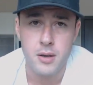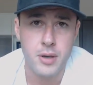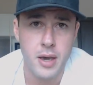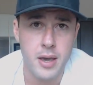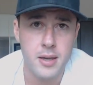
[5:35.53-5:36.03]

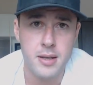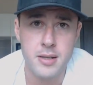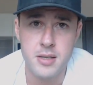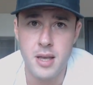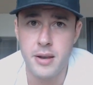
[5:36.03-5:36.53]
okay,
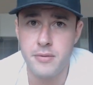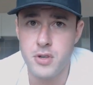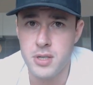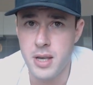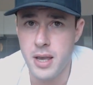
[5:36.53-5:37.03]
instead of
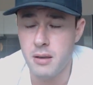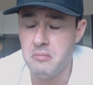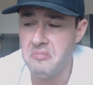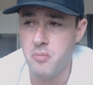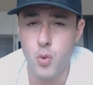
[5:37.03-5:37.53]
just
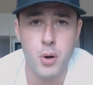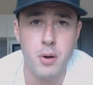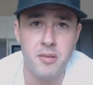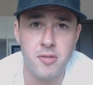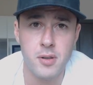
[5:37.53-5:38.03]
saying, what
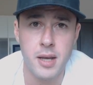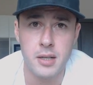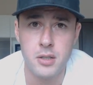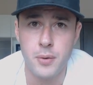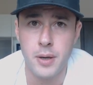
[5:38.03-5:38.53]
do I feel
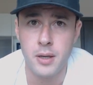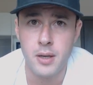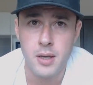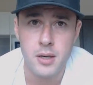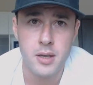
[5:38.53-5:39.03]
like doing?
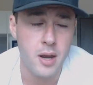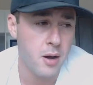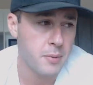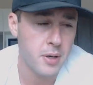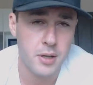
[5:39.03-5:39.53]

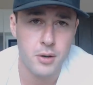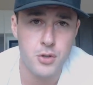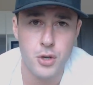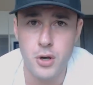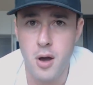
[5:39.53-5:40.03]
I'm going to go
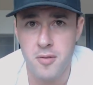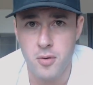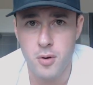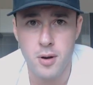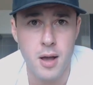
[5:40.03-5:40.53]
jerk off,
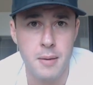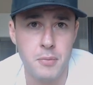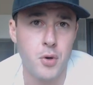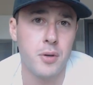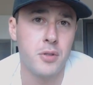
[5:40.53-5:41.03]
or
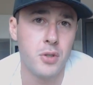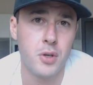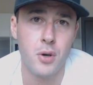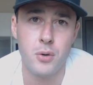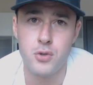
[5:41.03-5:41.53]
I'm going to
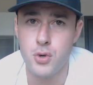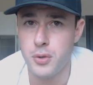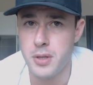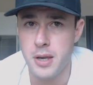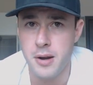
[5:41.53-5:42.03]
go
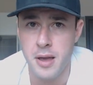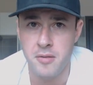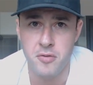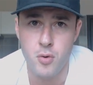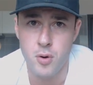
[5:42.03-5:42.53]
troll the internet
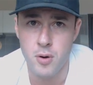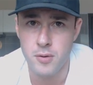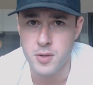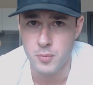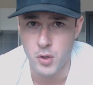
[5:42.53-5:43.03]
for
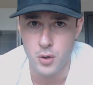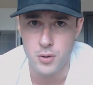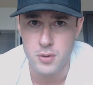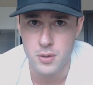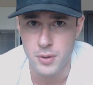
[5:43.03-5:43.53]
some
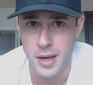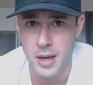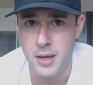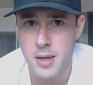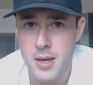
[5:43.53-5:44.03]
girls,
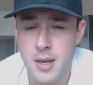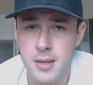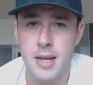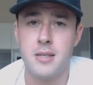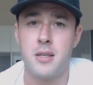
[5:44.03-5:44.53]
okay?
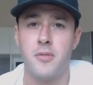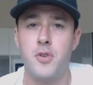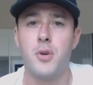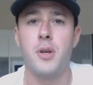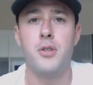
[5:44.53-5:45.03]
That's stuff
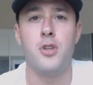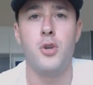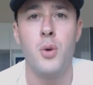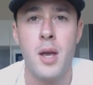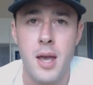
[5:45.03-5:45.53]
you can
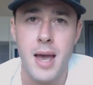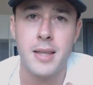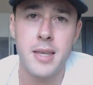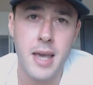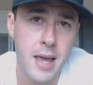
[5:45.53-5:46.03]
do
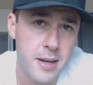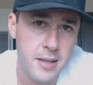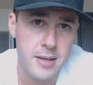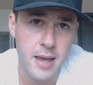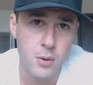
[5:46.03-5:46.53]
at the end of
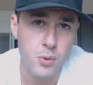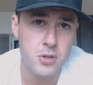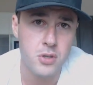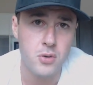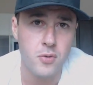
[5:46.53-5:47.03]
the day
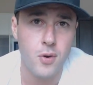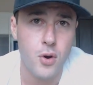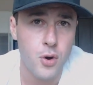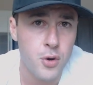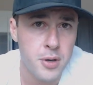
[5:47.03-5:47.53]
once you've
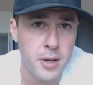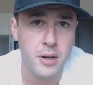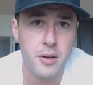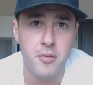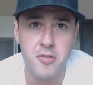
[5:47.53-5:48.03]
earned
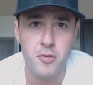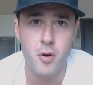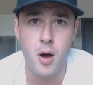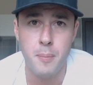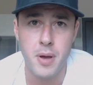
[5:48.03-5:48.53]
it
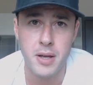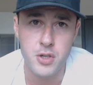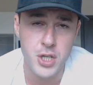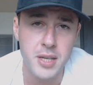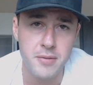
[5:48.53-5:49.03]
from
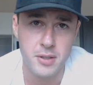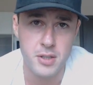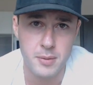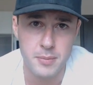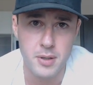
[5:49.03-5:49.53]
achieving
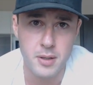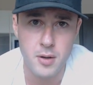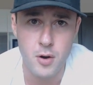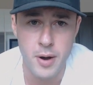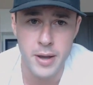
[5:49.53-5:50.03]
something,
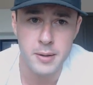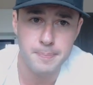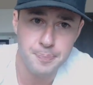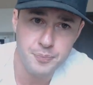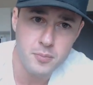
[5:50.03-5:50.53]
all right?